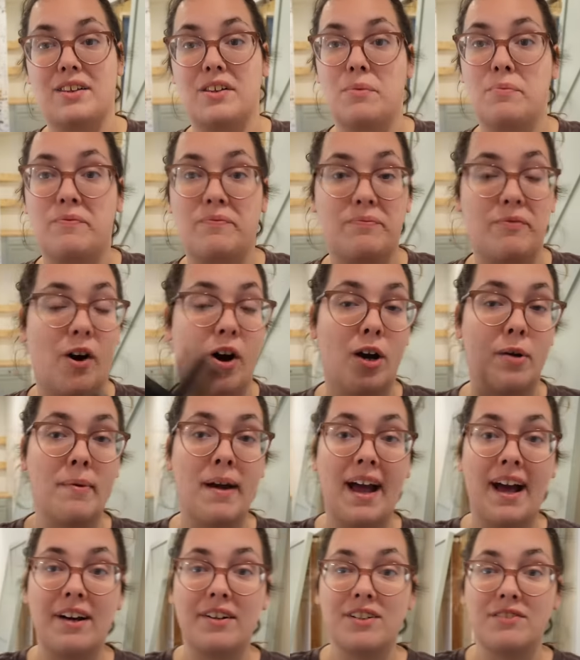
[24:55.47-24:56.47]
The
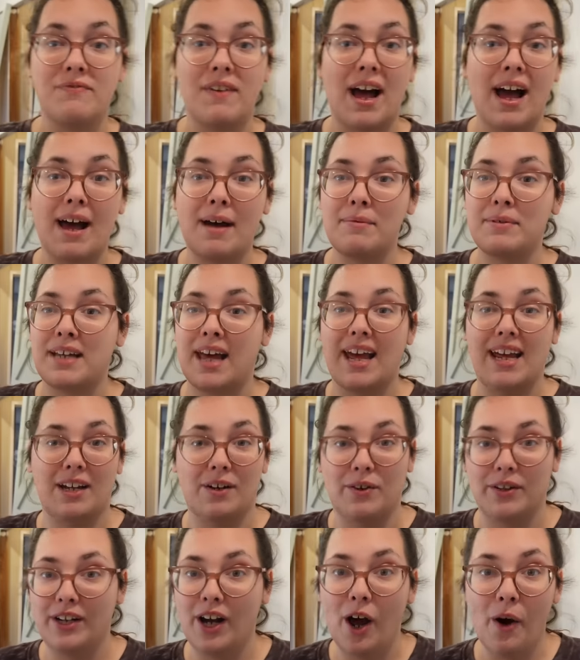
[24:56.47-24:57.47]
farmhouse vibes ain't
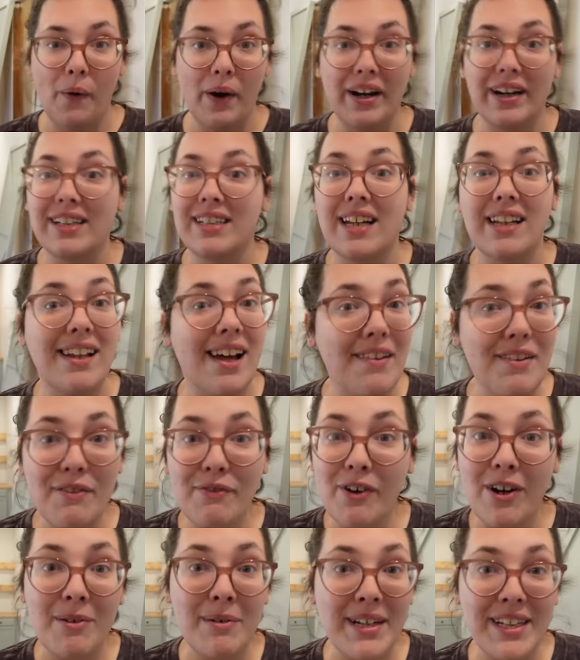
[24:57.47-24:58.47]
going nowhere because I love the
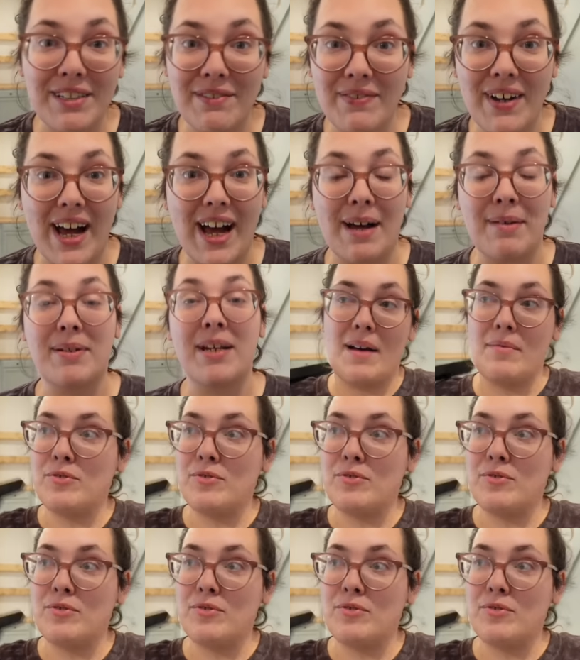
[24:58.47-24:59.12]
farmhouse vibes.